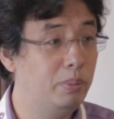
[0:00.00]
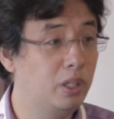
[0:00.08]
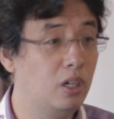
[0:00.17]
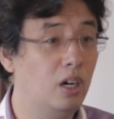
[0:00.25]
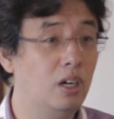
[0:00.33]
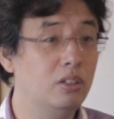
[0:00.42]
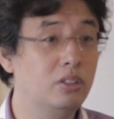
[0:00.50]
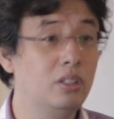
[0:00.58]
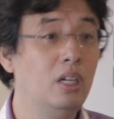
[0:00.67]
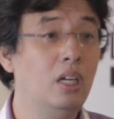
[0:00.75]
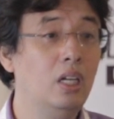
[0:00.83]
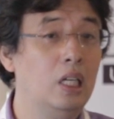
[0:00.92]
because
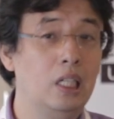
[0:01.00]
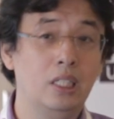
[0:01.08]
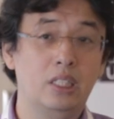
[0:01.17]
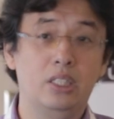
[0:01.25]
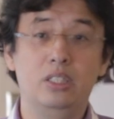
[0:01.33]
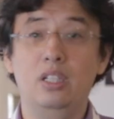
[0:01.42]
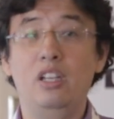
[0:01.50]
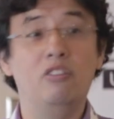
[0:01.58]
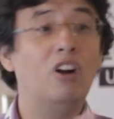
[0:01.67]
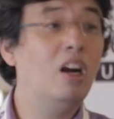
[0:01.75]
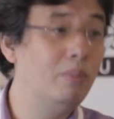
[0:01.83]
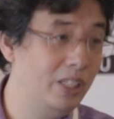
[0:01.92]
the
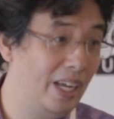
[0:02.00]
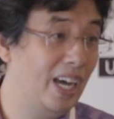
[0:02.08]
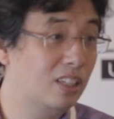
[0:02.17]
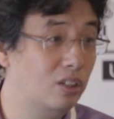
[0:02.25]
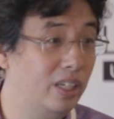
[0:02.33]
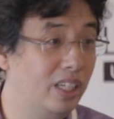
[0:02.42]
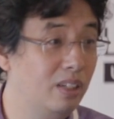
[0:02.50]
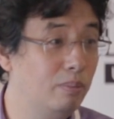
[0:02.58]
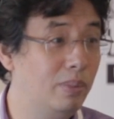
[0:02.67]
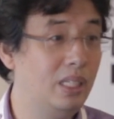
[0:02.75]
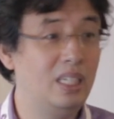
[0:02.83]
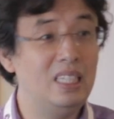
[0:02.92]
environment actually,
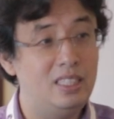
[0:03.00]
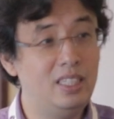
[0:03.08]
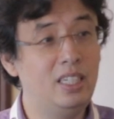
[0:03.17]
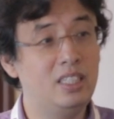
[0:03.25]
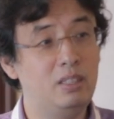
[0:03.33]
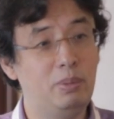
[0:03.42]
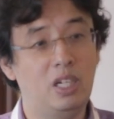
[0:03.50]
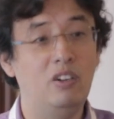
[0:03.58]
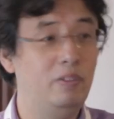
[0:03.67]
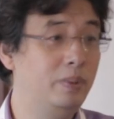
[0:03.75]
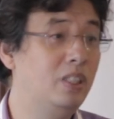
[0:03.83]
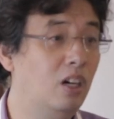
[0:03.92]
but he thinks because
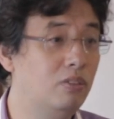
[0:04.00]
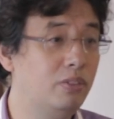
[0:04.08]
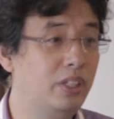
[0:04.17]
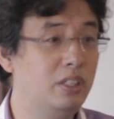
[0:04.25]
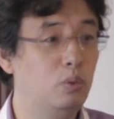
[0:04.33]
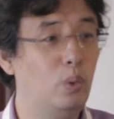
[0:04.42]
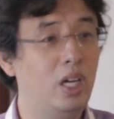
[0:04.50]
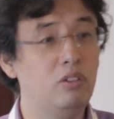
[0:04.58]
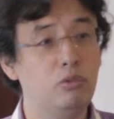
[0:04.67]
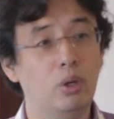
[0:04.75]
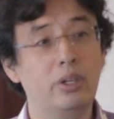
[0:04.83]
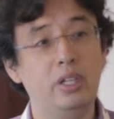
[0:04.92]
himself, his way
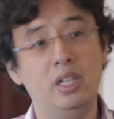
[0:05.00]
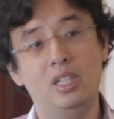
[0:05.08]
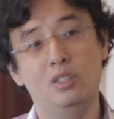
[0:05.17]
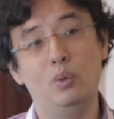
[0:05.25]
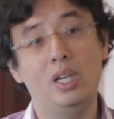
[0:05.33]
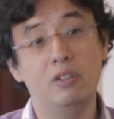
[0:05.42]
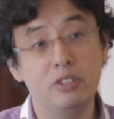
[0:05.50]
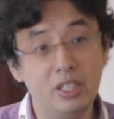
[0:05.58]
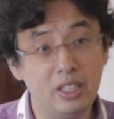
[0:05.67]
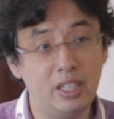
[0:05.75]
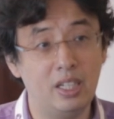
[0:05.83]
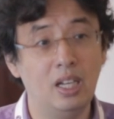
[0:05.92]
of working, his way of
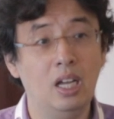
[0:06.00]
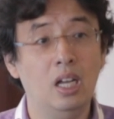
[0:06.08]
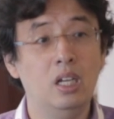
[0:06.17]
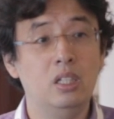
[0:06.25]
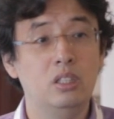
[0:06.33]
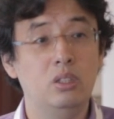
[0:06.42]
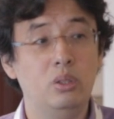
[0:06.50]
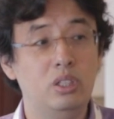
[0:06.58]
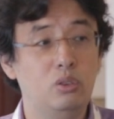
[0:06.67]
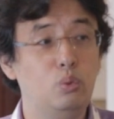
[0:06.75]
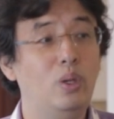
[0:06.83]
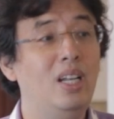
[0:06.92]
thinking. So
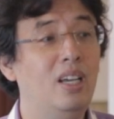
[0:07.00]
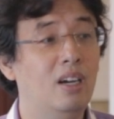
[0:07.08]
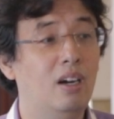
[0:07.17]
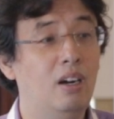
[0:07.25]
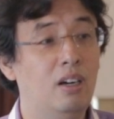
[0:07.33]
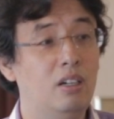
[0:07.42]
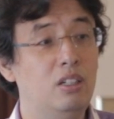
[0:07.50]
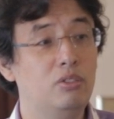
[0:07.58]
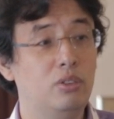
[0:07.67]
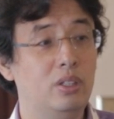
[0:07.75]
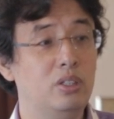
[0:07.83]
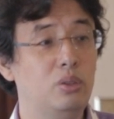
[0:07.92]
it's really hard
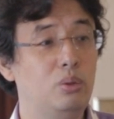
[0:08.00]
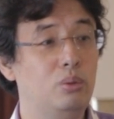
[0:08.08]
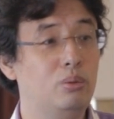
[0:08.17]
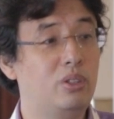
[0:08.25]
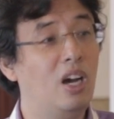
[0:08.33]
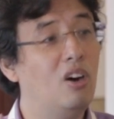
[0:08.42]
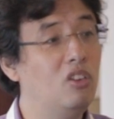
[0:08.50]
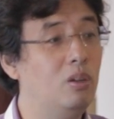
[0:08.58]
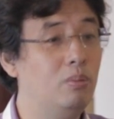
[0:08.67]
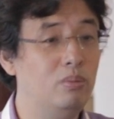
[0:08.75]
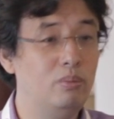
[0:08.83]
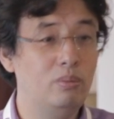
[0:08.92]
for us to tell them,
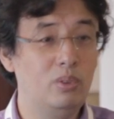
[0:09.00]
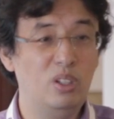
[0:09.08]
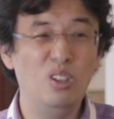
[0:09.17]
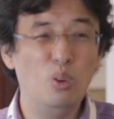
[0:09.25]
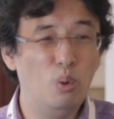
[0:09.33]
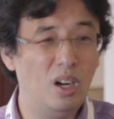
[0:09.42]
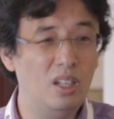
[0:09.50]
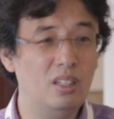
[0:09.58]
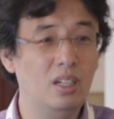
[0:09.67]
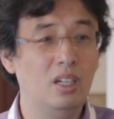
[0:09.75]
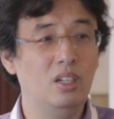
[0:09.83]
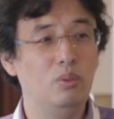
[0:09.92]
you know what,
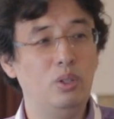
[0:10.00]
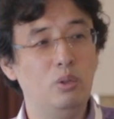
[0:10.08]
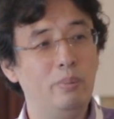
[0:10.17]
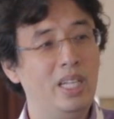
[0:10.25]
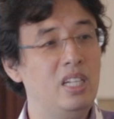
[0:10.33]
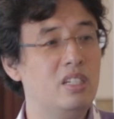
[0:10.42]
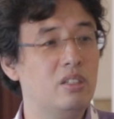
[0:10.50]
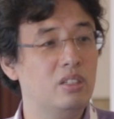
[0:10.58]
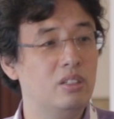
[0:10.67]
when you manage.